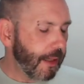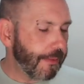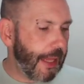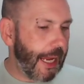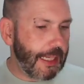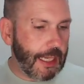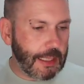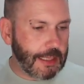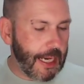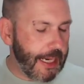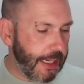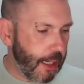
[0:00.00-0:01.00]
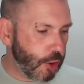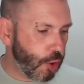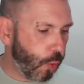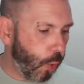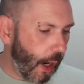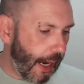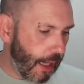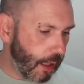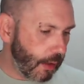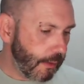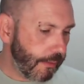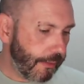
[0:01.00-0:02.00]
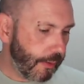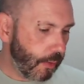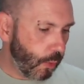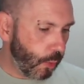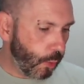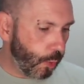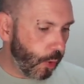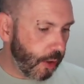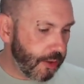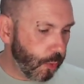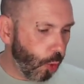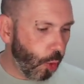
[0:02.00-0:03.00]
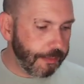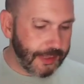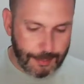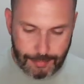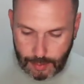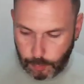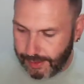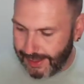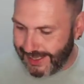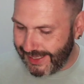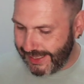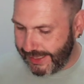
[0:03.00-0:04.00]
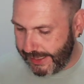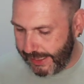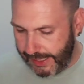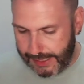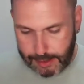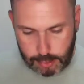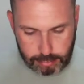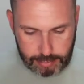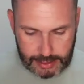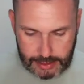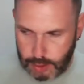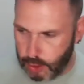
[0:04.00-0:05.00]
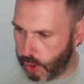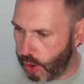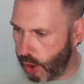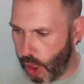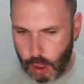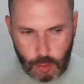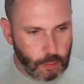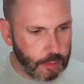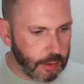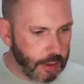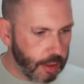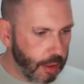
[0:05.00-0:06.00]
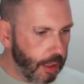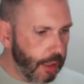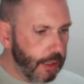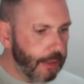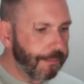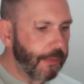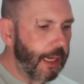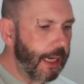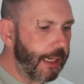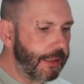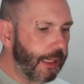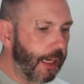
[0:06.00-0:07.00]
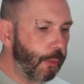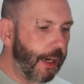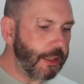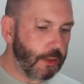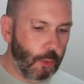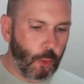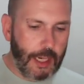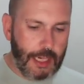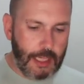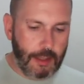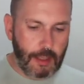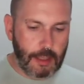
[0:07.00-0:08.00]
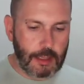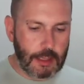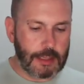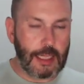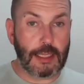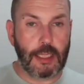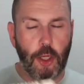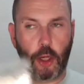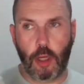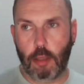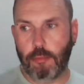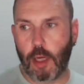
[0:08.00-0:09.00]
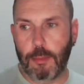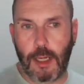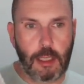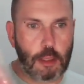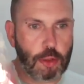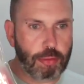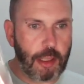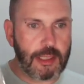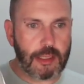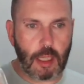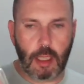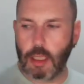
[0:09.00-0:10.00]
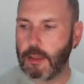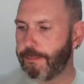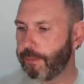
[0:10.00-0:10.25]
Then day 12 was Warm Something with a Dairy Note, and I went with Sassy Girl Aroma Driscoll.